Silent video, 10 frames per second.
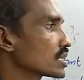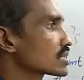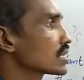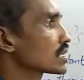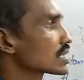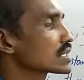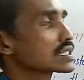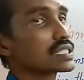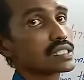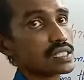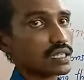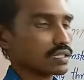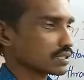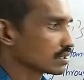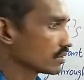as resistor.
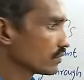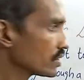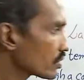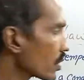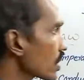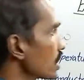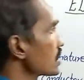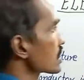We already